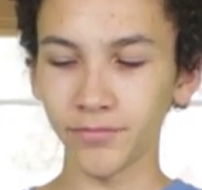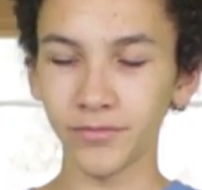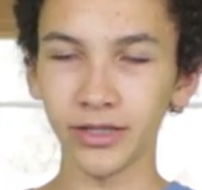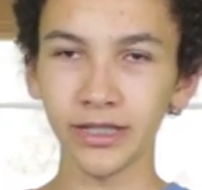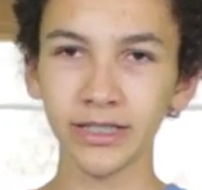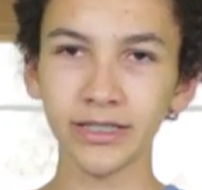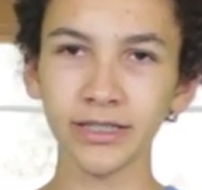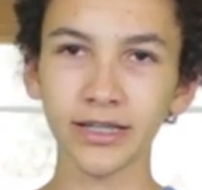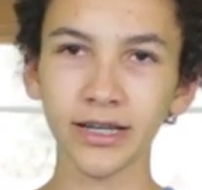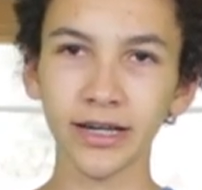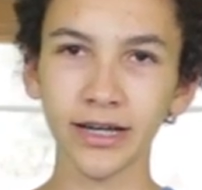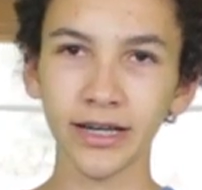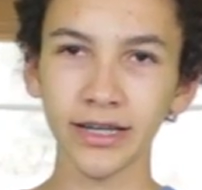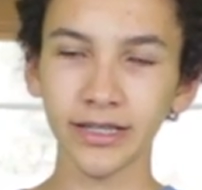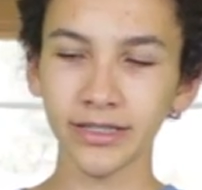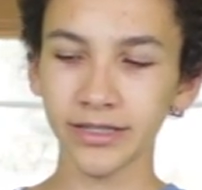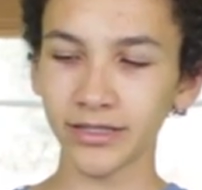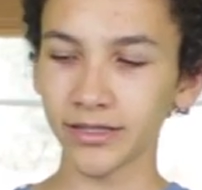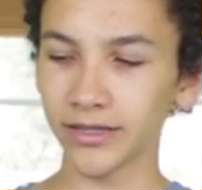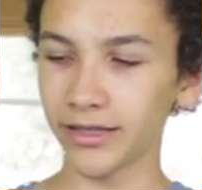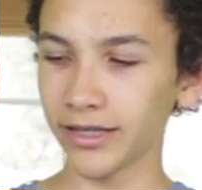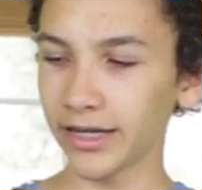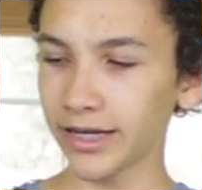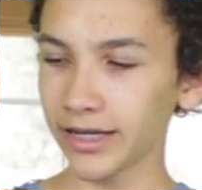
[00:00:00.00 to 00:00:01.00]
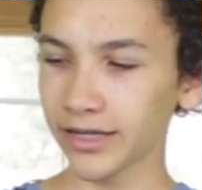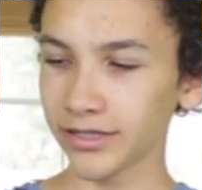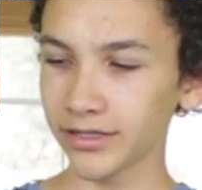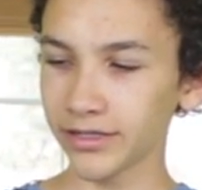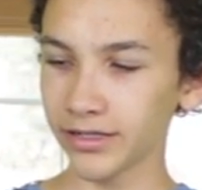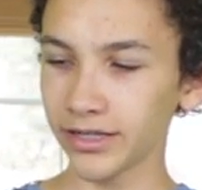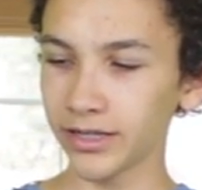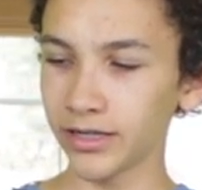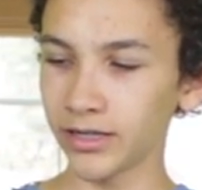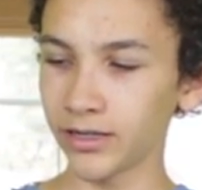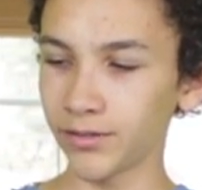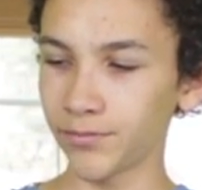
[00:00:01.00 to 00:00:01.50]
These guys, they
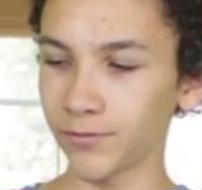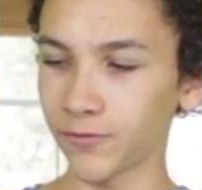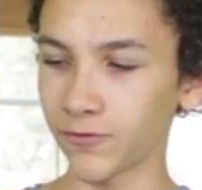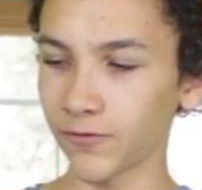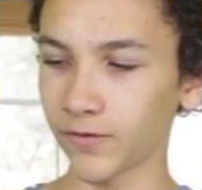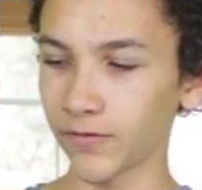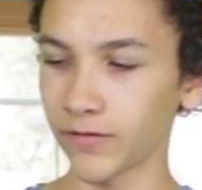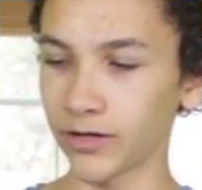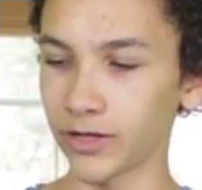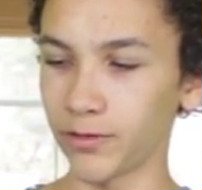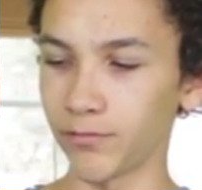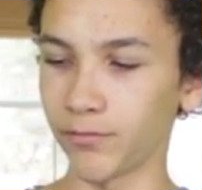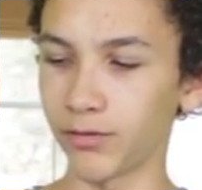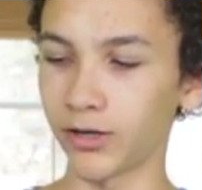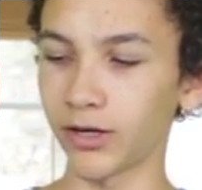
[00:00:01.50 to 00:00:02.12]
actually end up growing